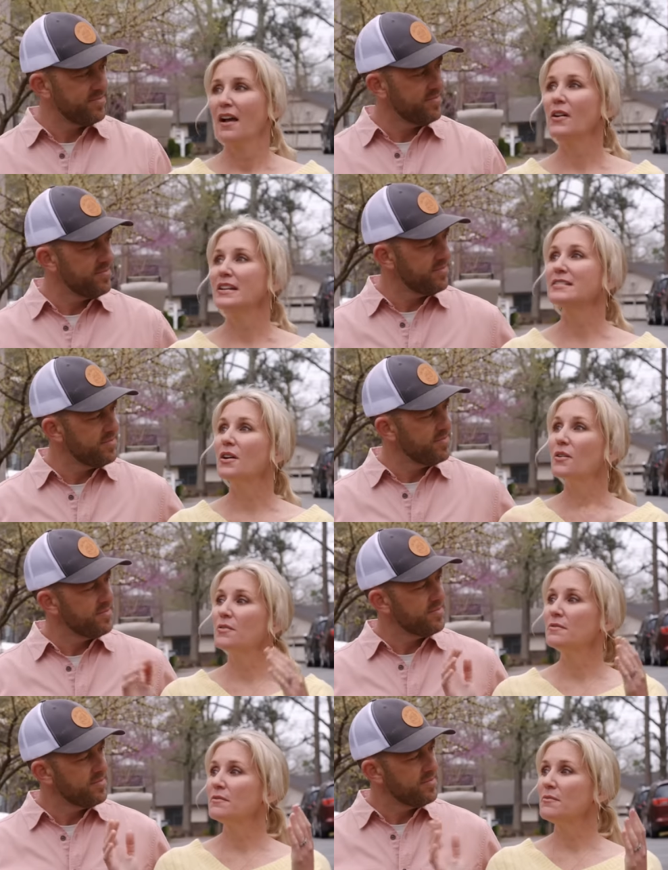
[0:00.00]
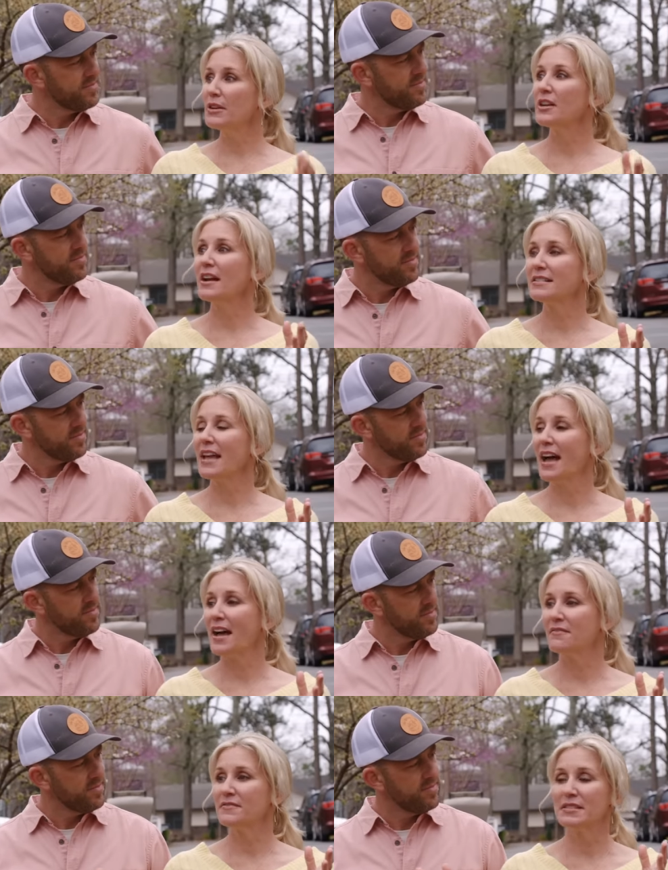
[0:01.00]
Speaker 1: Okay, so what do you guys
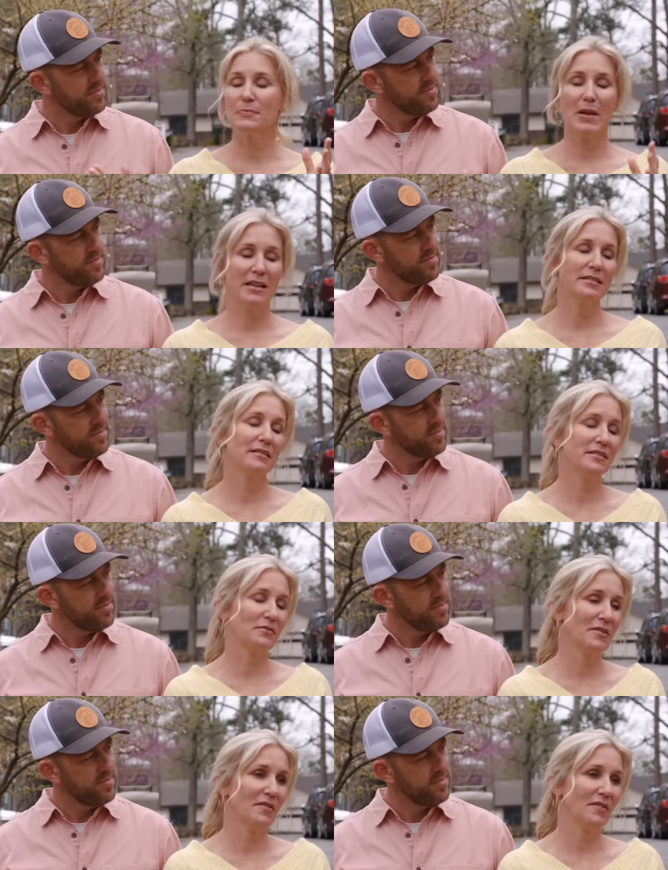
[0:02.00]
have to spend on this